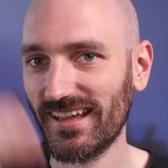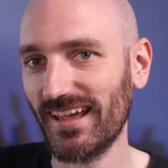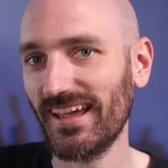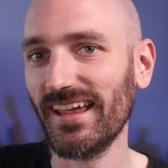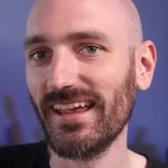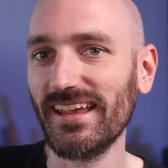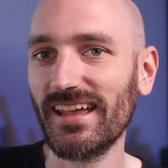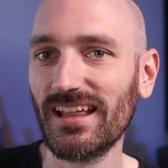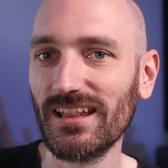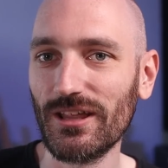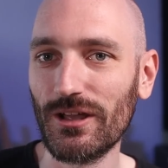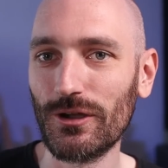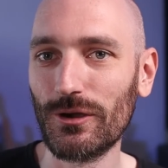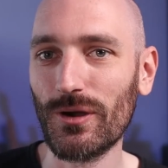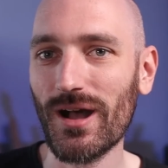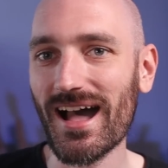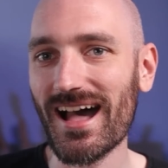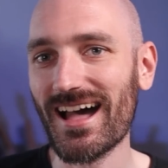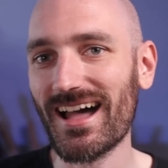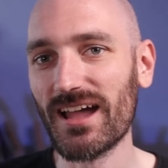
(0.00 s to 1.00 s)
Hey, hello,
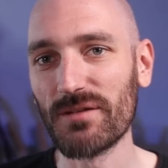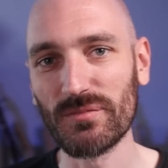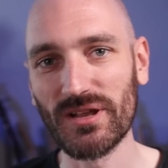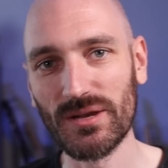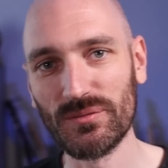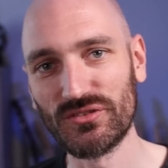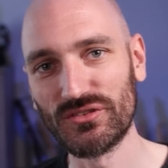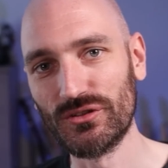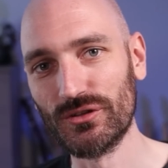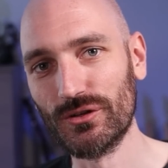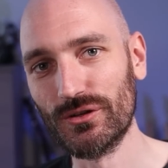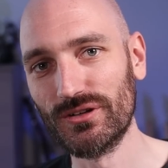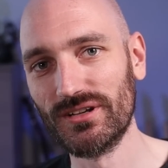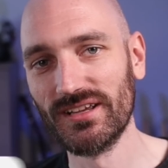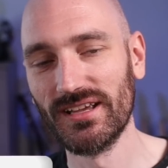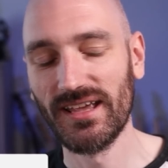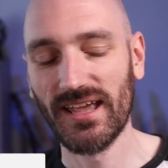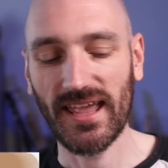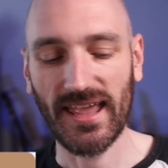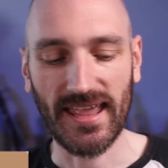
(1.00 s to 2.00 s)
hi, my name is Snutt,
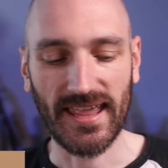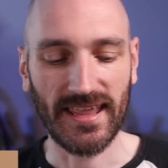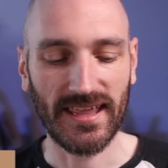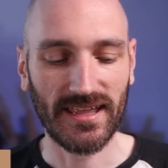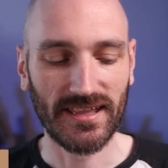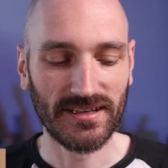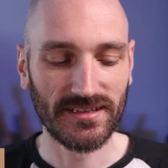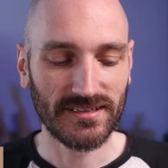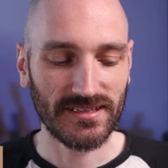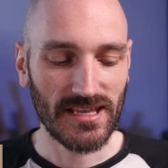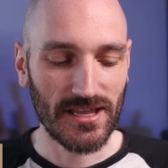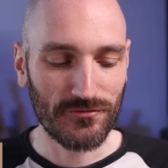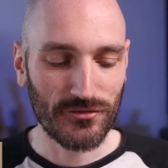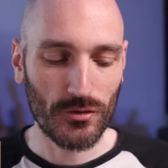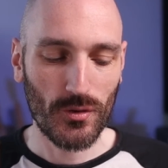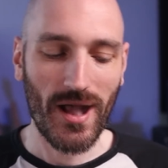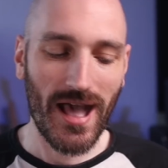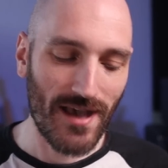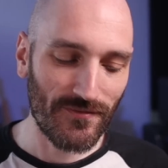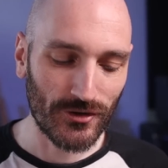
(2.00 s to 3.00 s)
and if
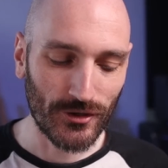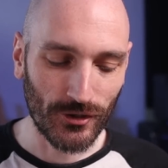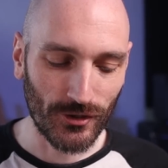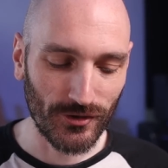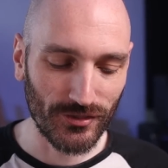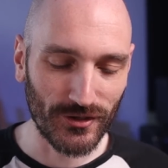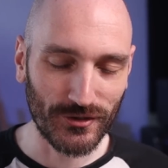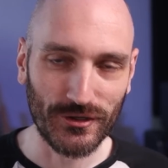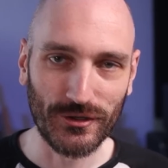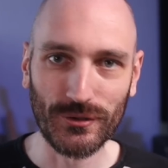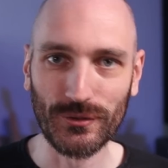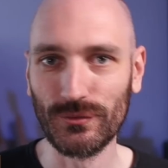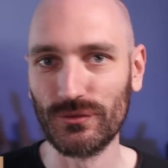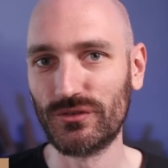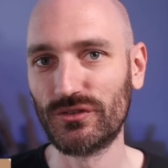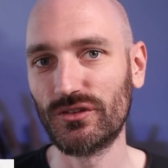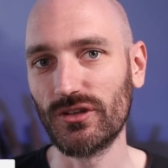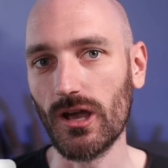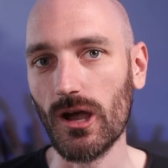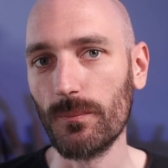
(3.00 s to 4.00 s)
you haven't heard the
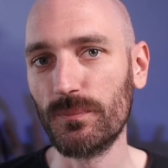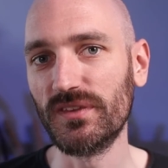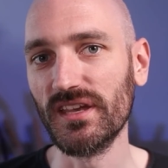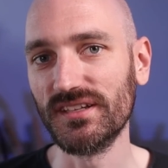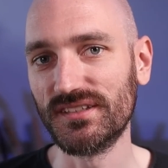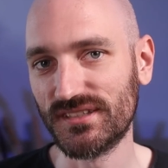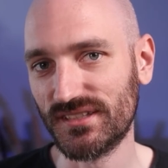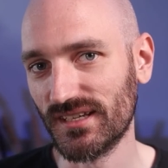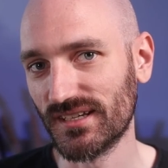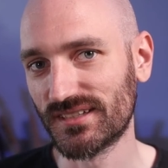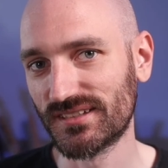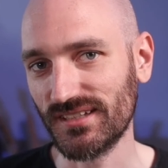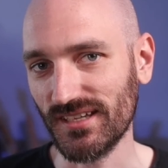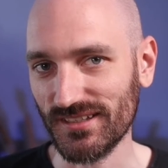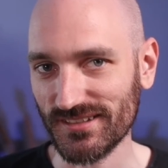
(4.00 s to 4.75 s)
news, Update 6